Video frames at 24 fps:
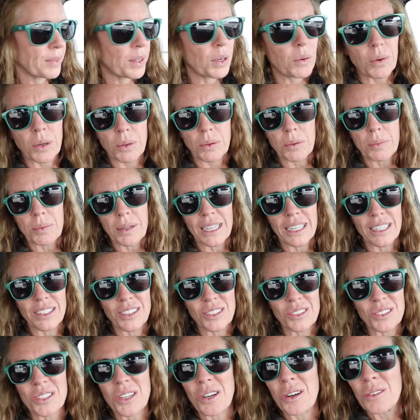where we planted
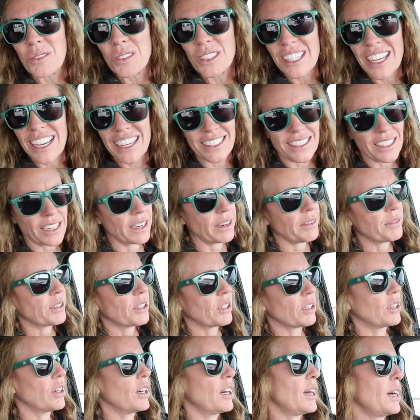those oats as cover
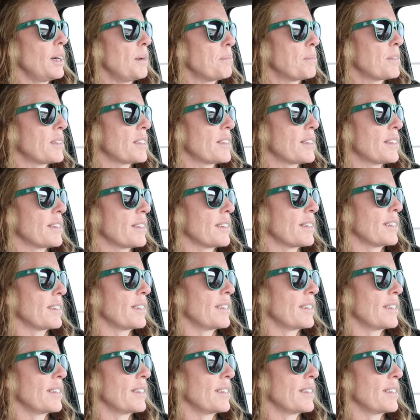crops.